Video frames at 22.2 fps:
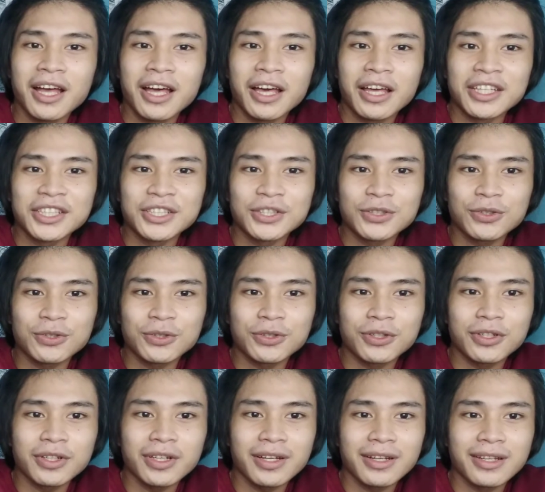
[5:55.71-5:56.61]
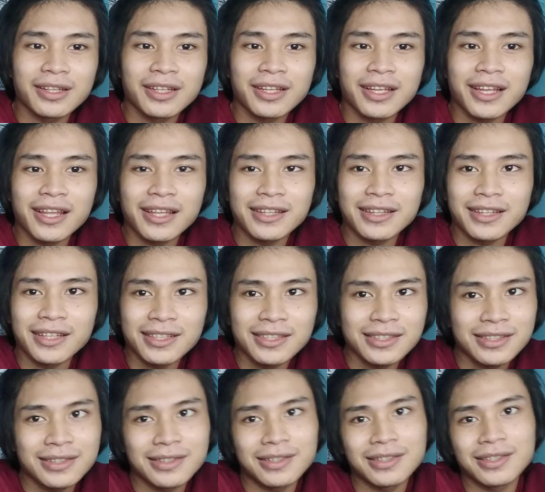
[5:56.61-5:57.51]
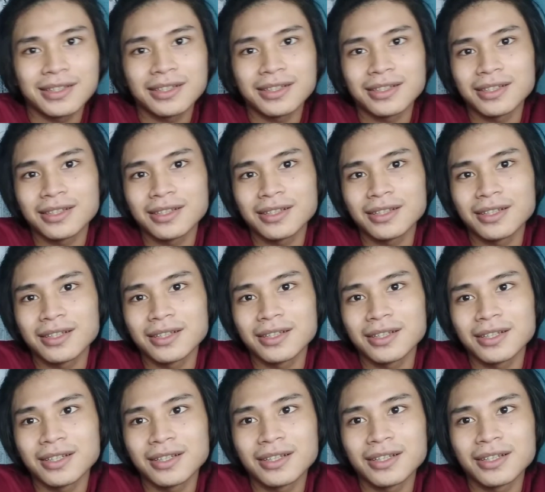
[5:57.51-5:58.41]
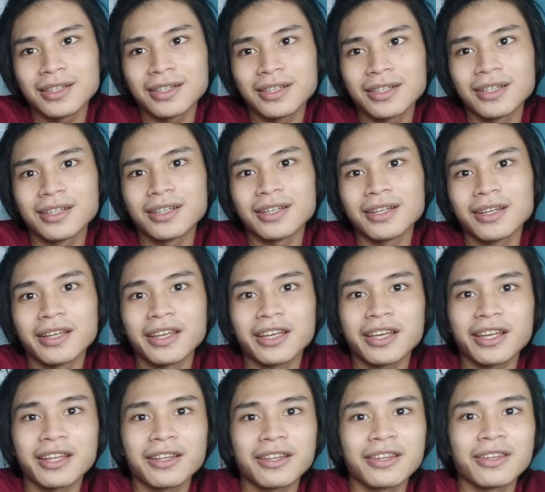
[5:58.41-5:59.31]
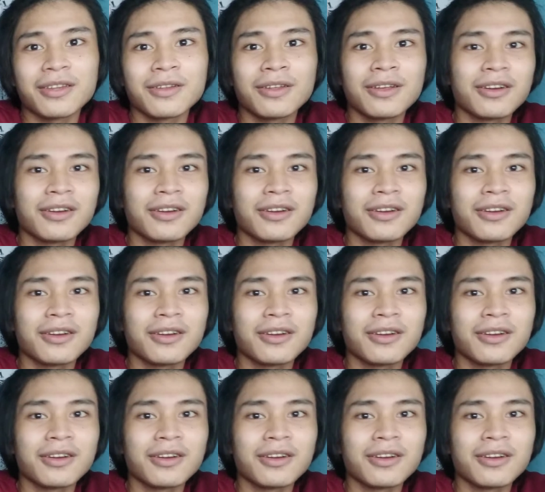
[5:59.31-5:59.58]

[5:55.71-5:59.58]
store an electricity, it can